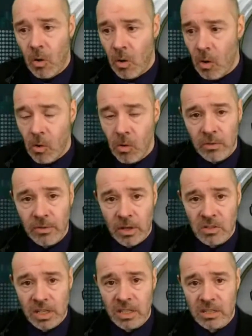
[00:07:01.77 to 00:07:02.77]
all of
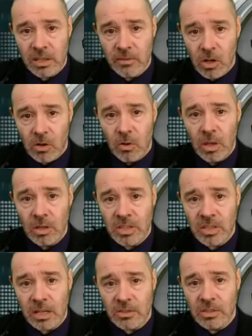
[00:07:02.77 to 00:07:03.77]
those links they've got, all those
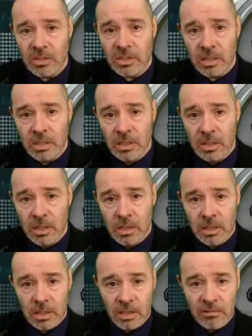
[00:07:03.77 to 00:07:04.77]
thousands,
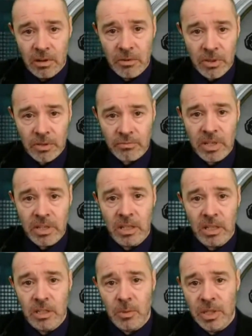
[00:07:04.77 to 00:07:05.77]
there are only 3 that
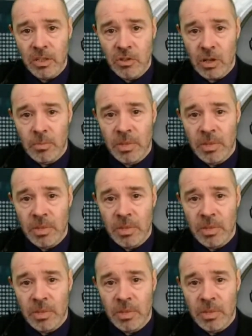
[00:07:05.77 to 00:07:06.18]
are doing the job.